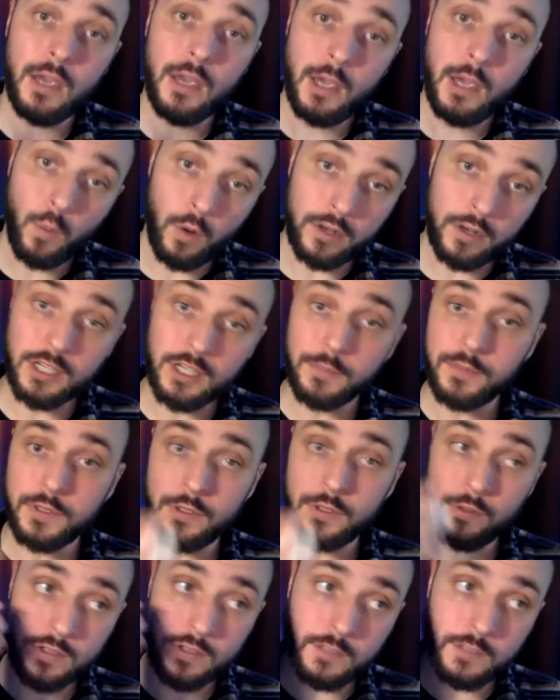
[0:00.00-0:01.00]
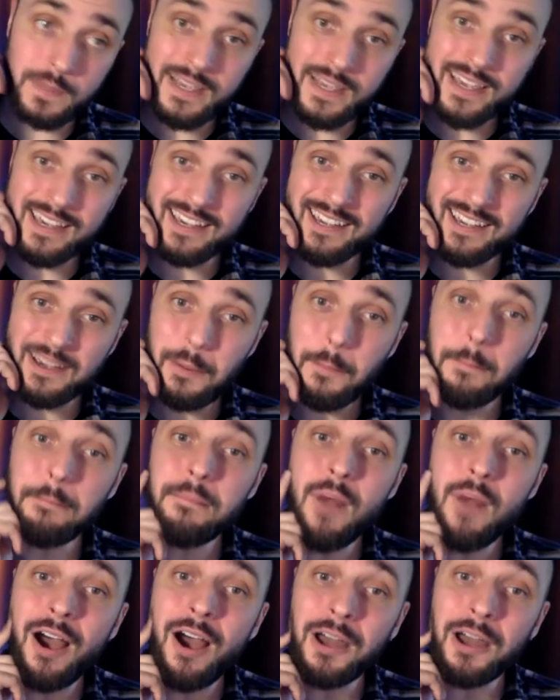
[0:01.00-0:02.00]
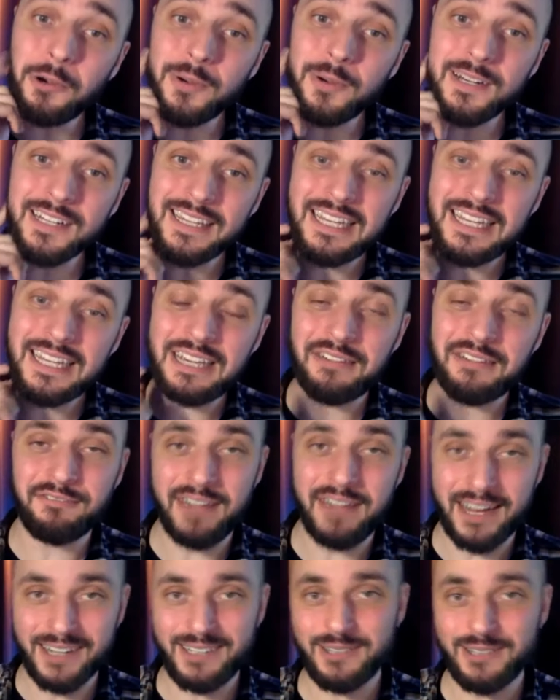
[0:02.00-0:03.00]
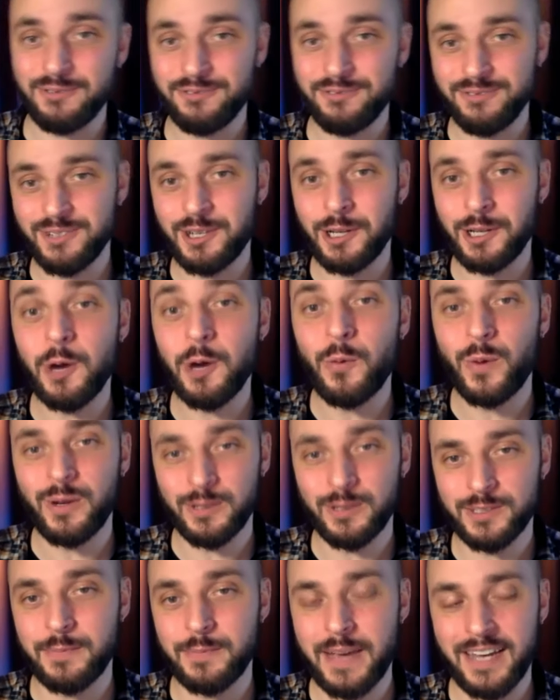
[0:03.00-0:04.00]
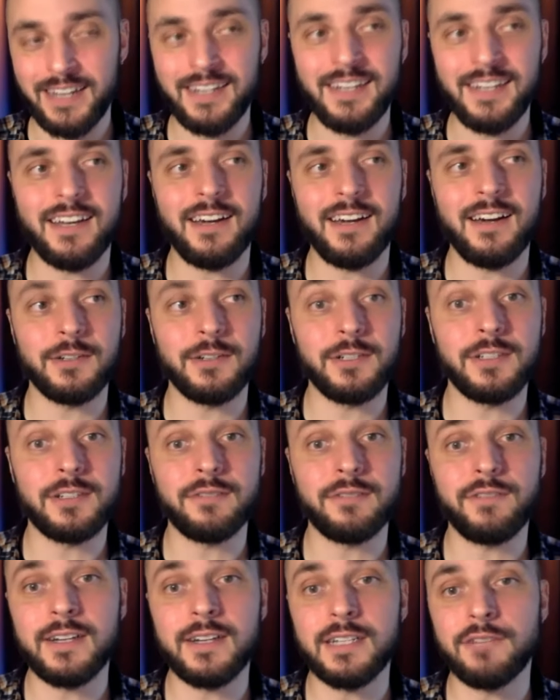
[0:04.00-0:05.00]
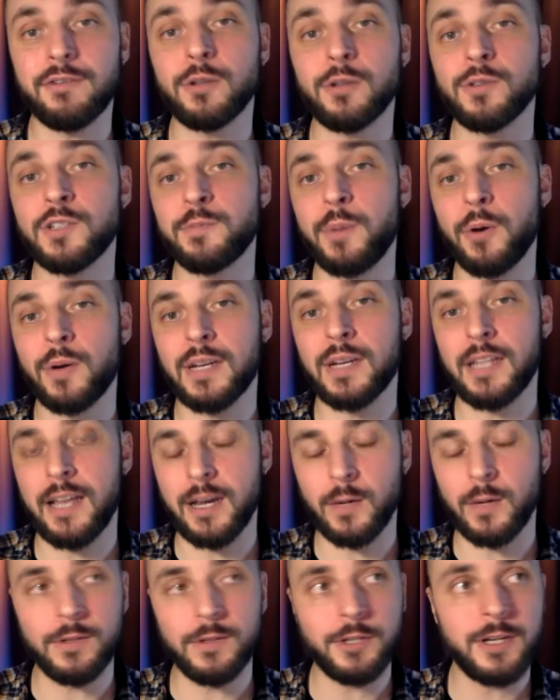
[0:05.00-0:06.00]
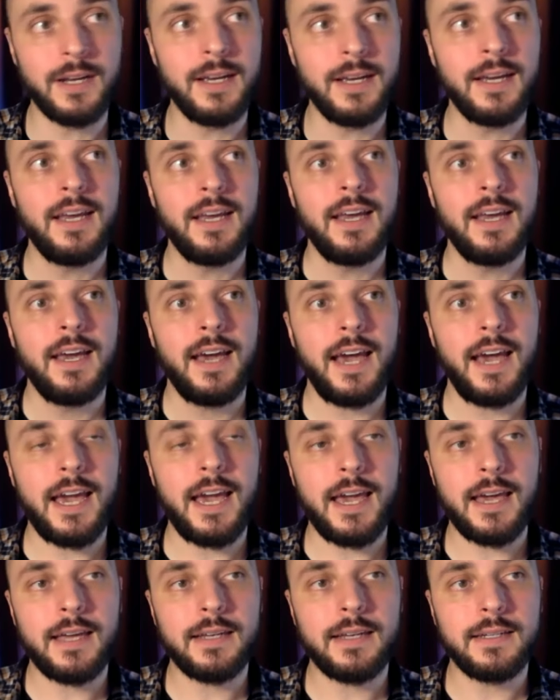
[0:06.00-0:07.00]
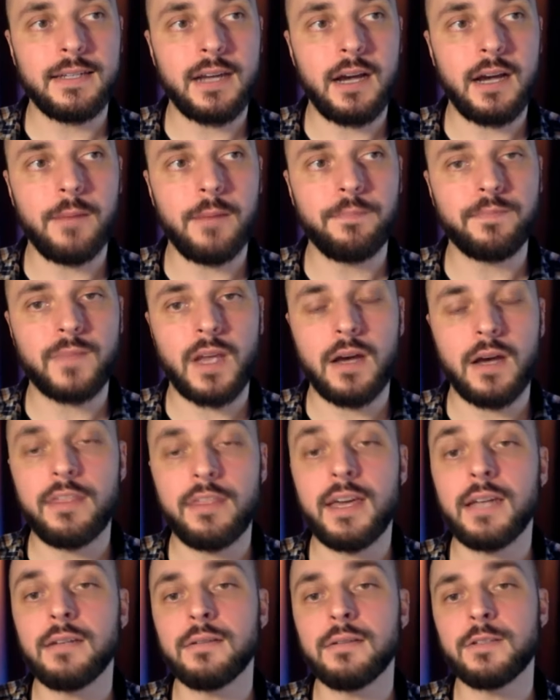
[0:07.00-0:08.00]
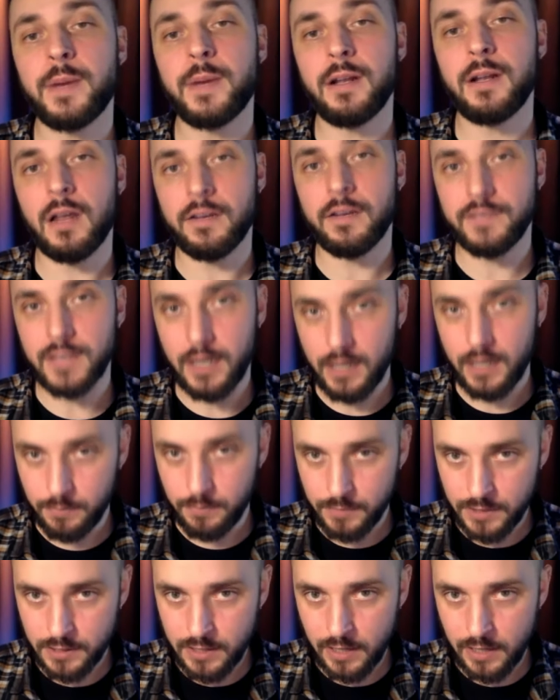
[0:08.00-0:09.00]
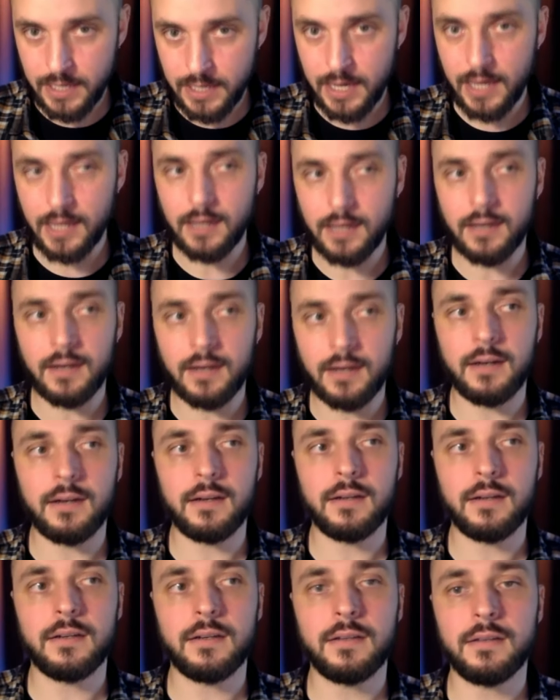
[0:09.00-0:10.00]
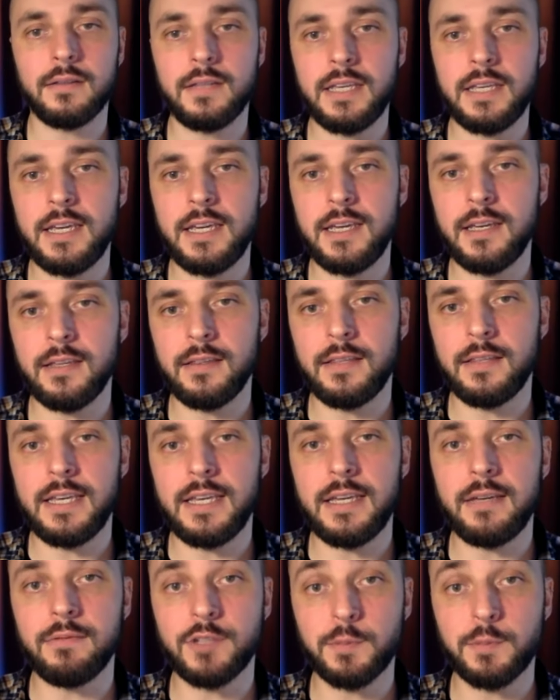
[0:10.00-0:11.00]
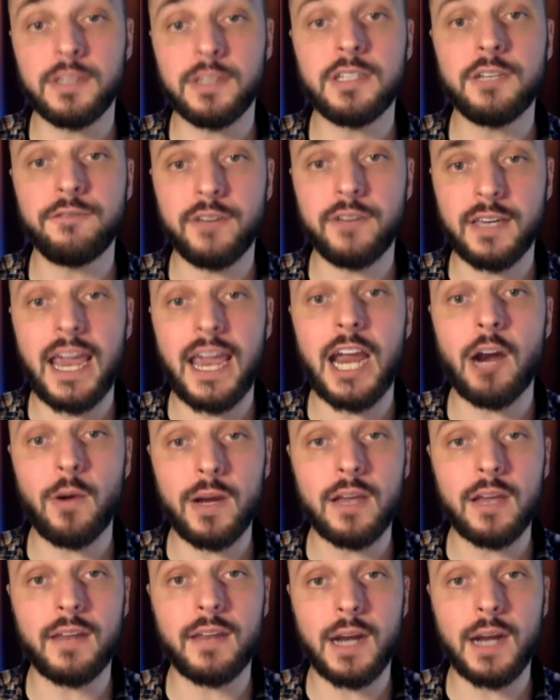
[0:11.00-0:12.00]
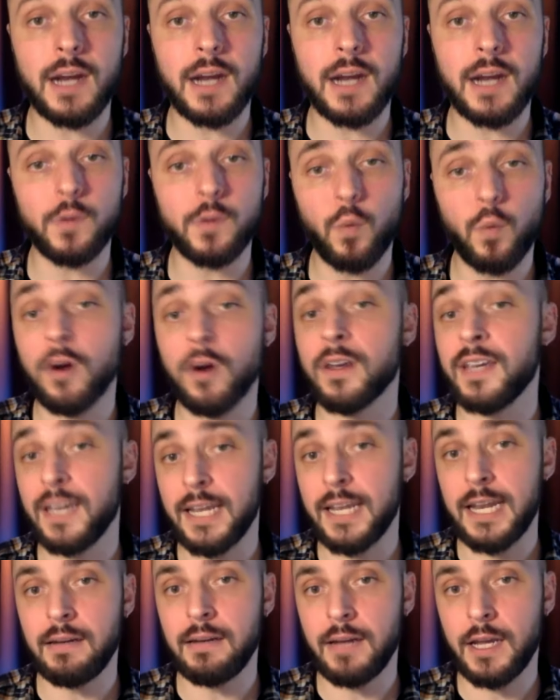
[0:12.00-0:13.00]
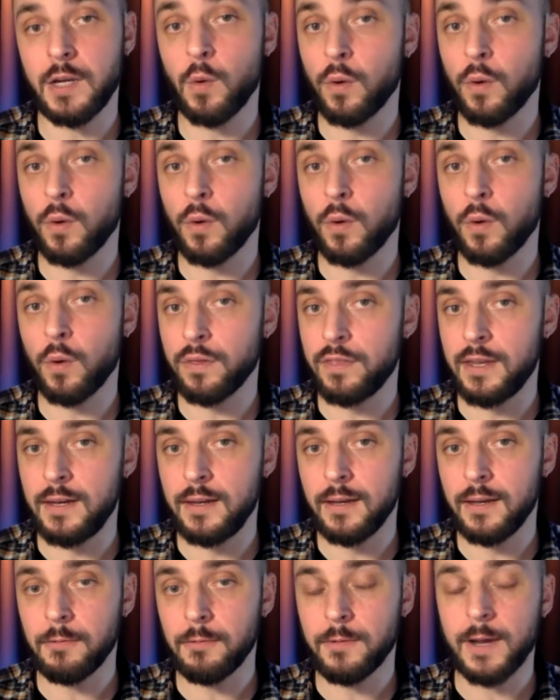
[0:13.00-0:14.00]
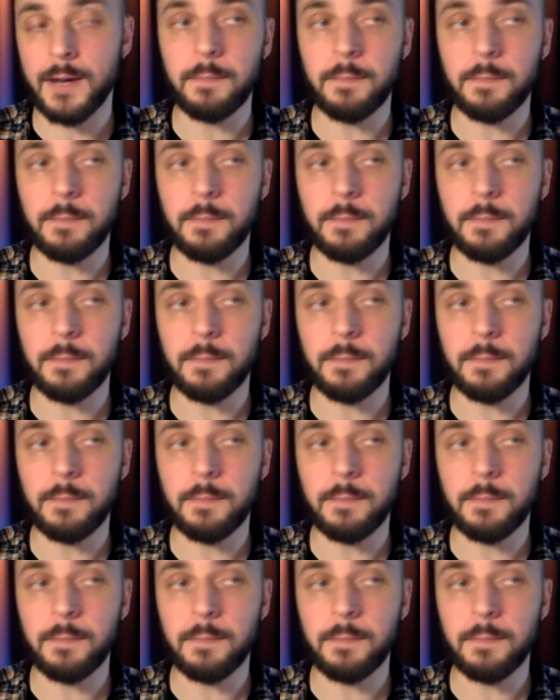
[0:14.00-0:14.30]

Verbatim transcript: worked up to speak moderately effective colloquial Tibetan, which is a very difficult spoken language. And I then spent a lot of time studying the specific area that I wanted to work in North India, right?